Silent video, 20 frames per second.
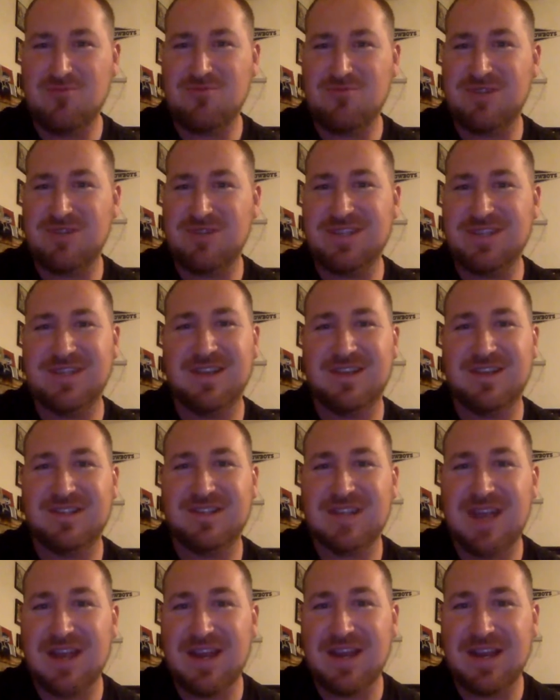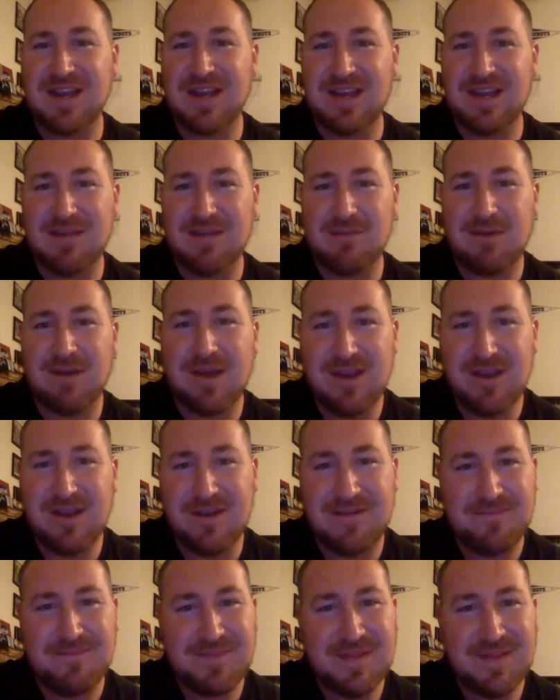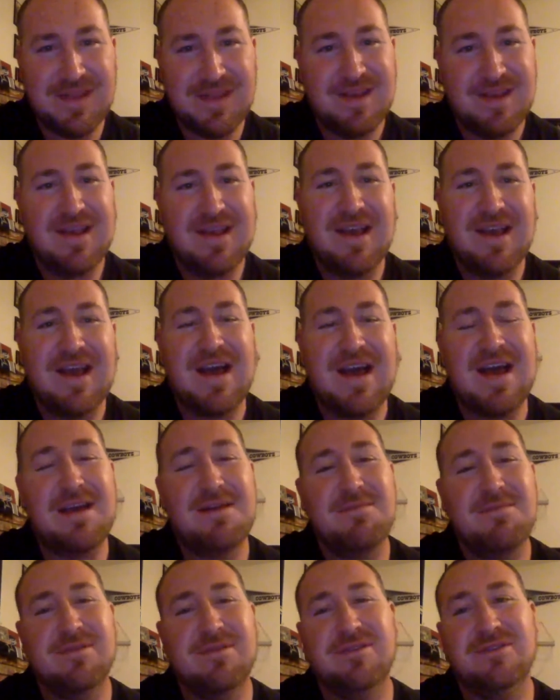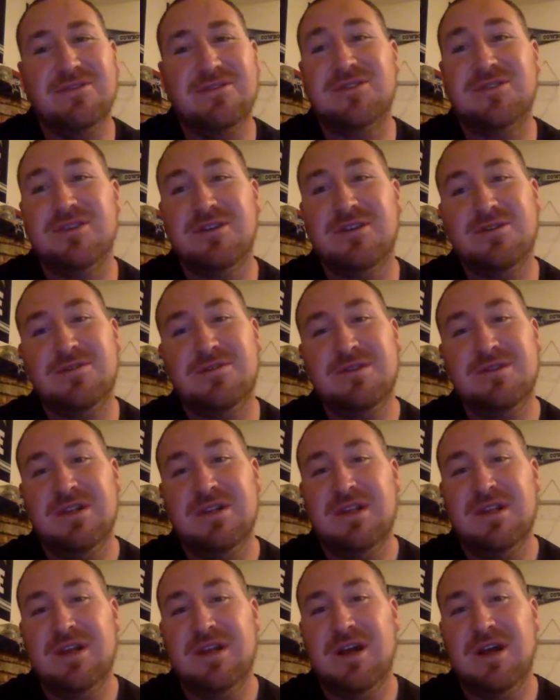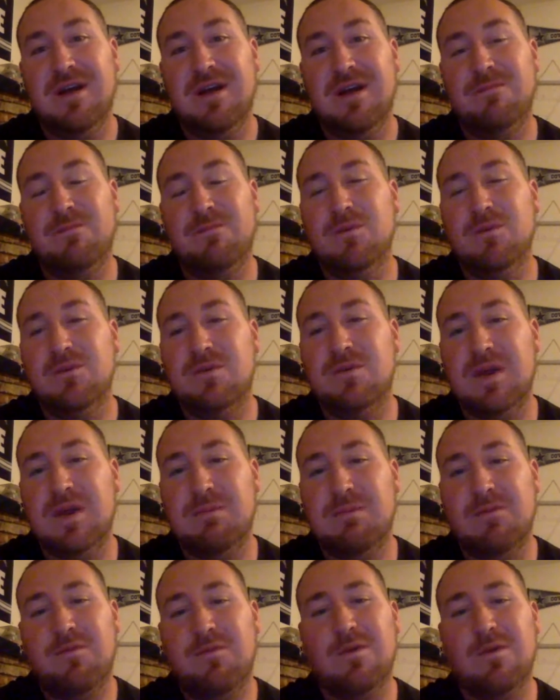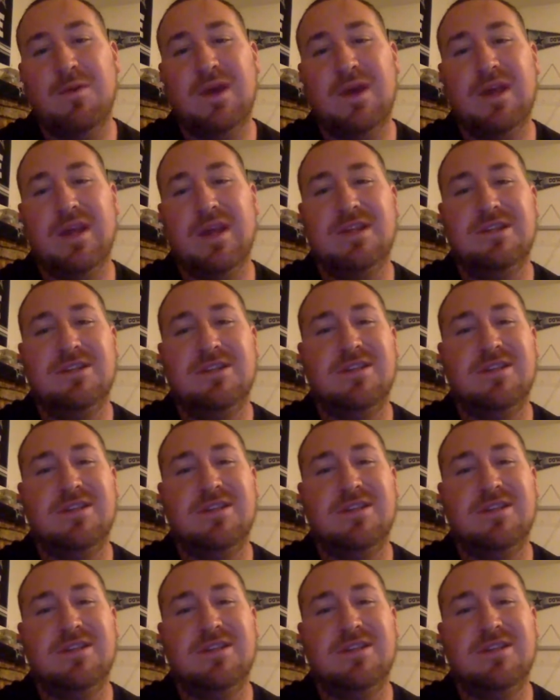this is an exciting game right here. All right, bro. So, real quick before we get into